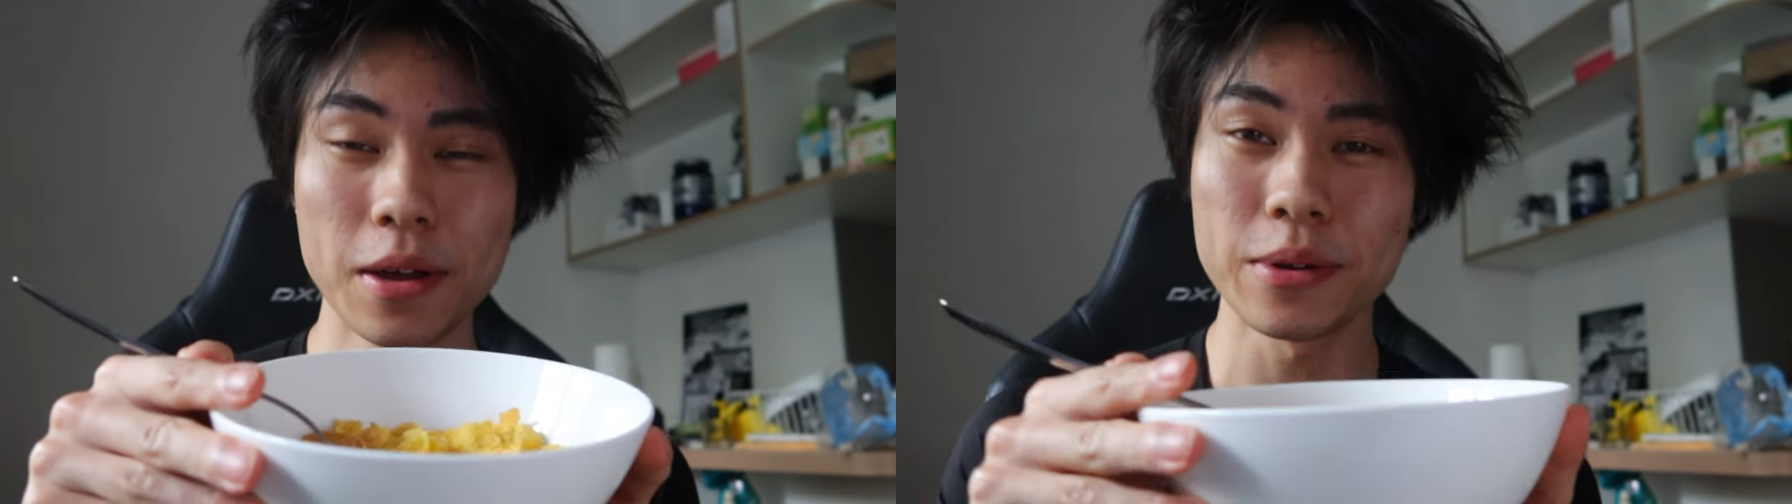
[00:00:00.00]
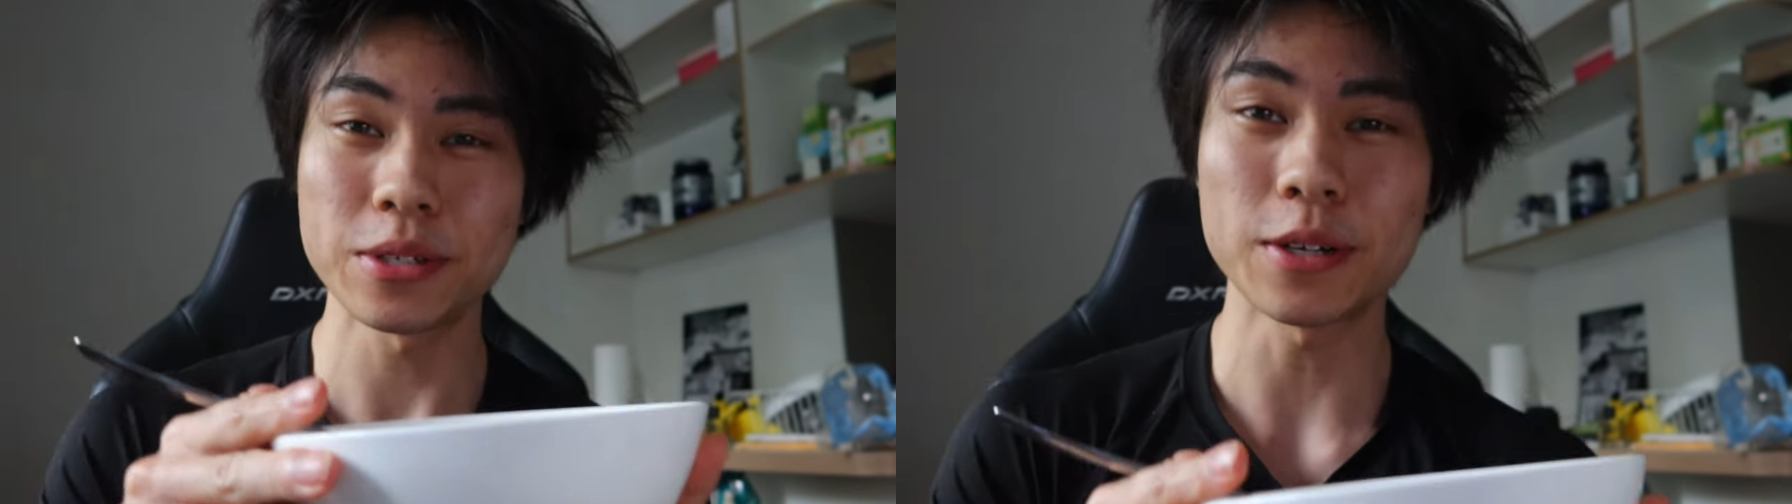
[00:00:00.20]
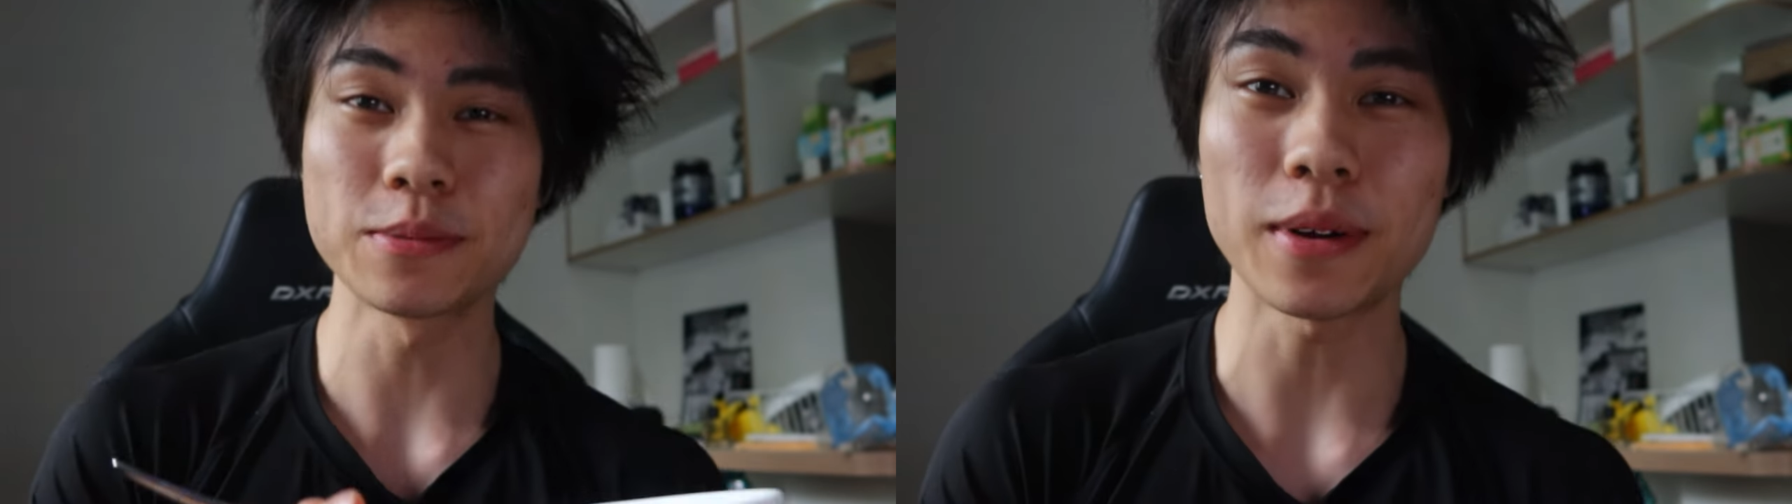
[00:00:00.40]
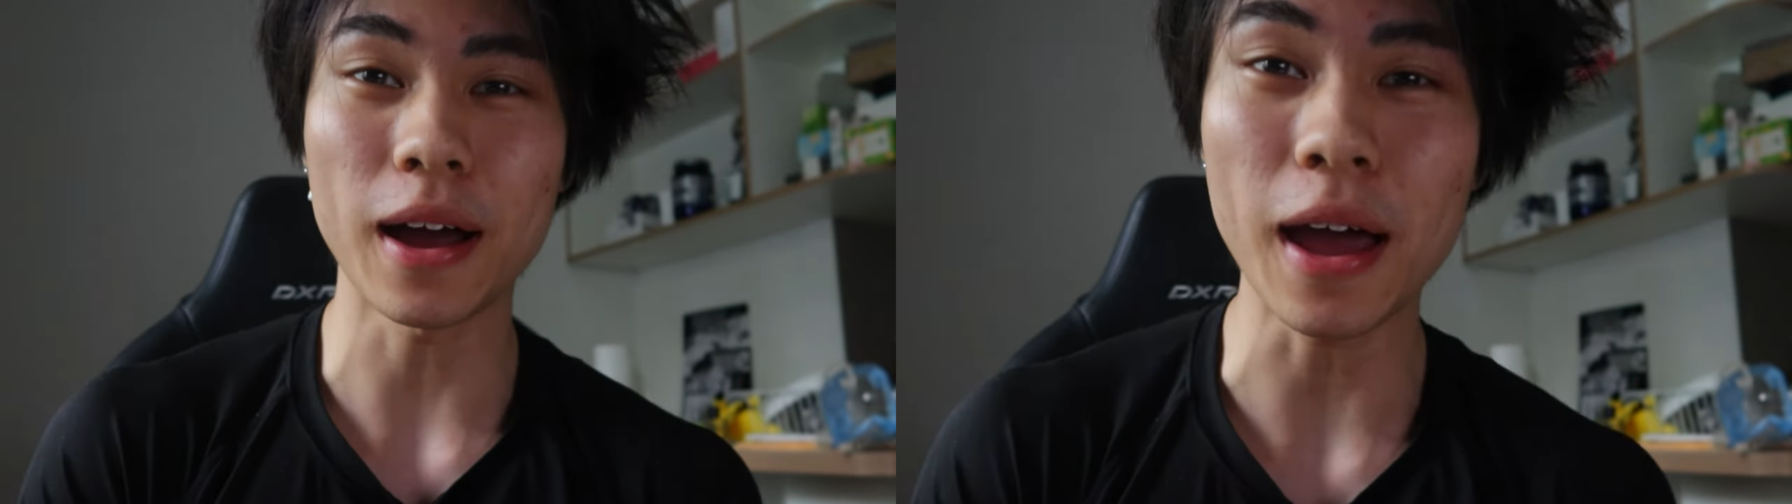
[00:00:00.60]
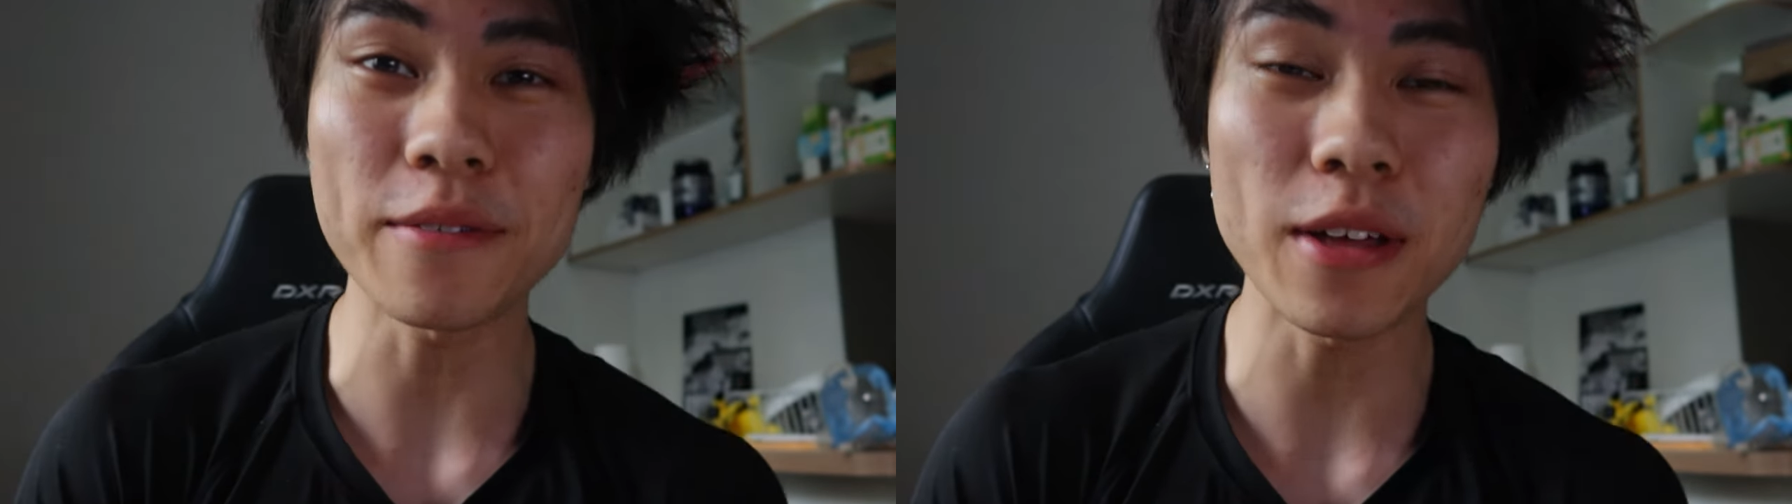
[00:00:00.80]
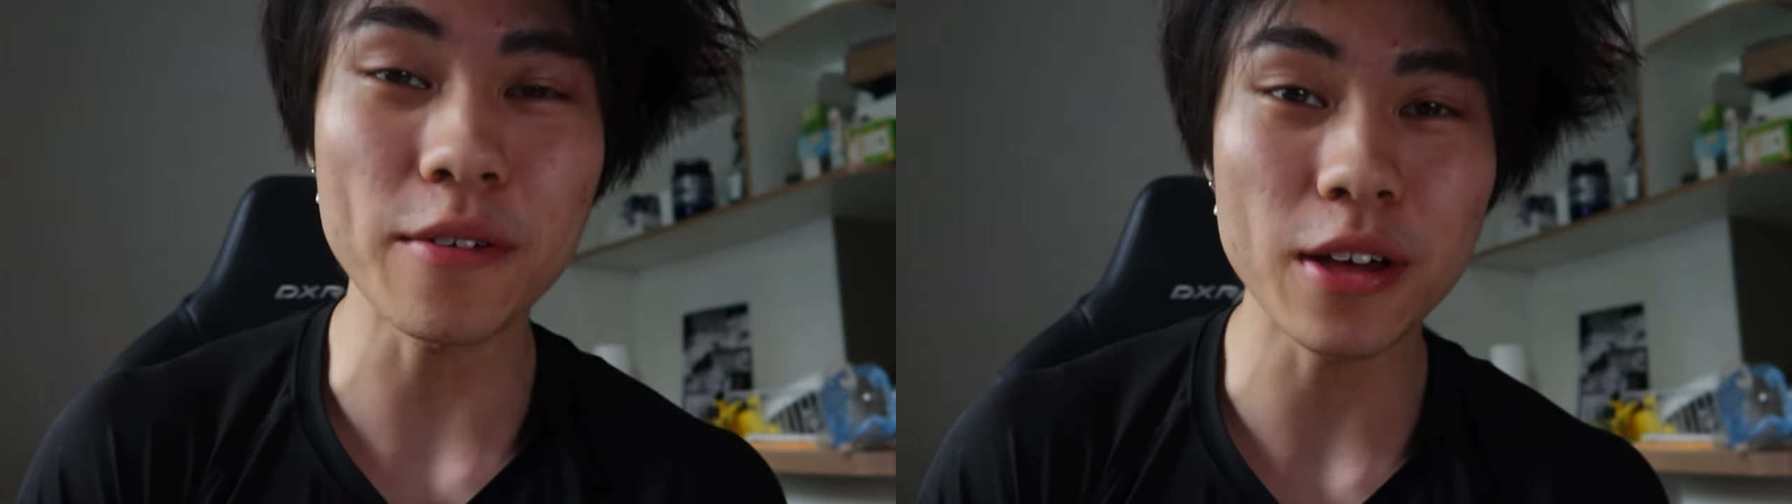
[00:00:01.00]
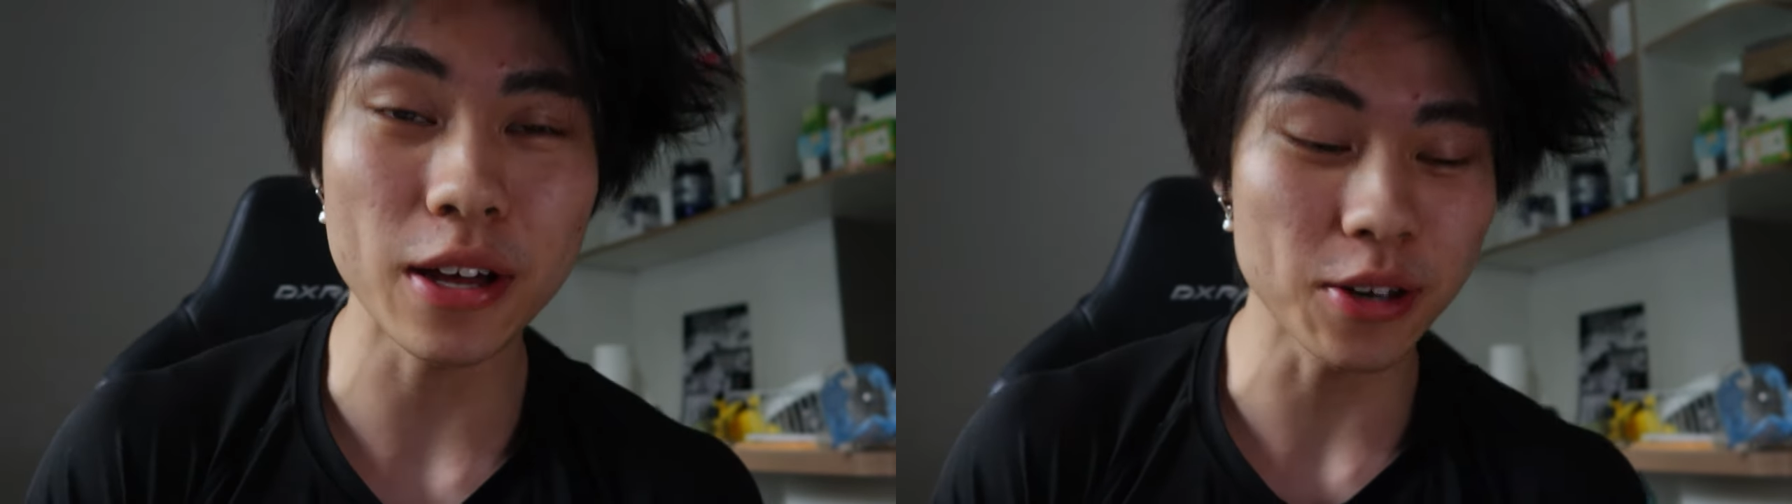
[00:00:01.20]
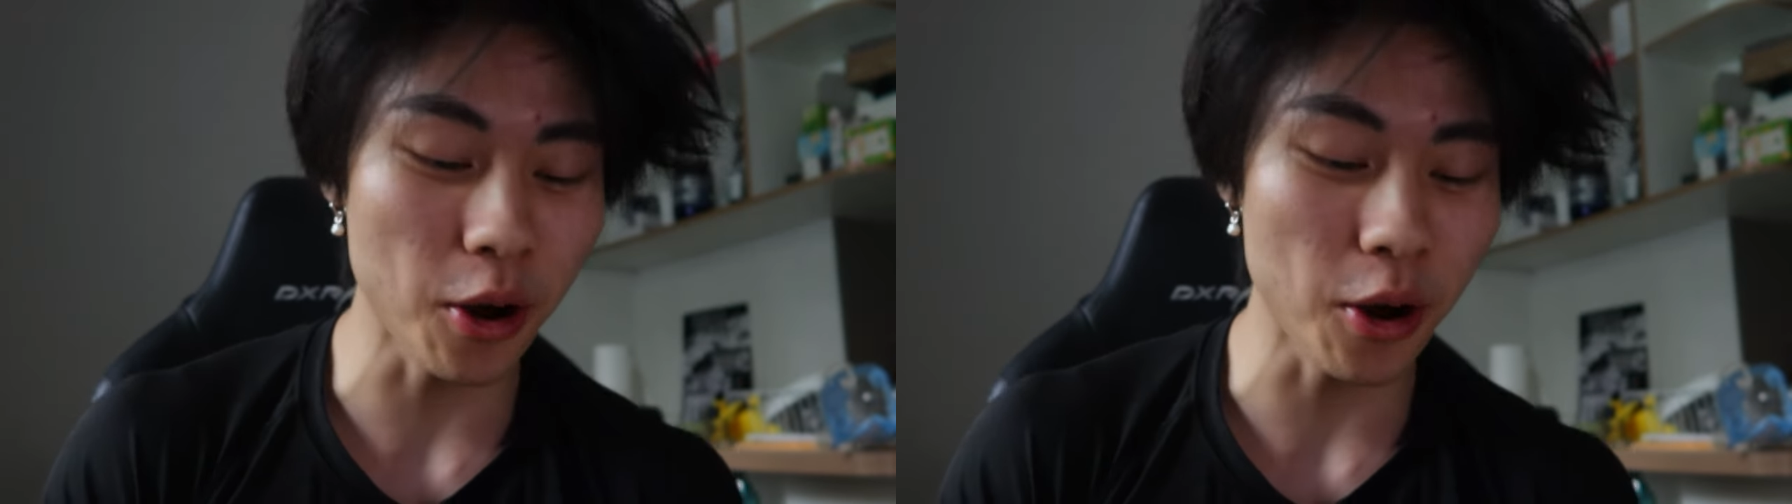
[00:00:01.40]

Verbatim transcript: because I'm I have nothing at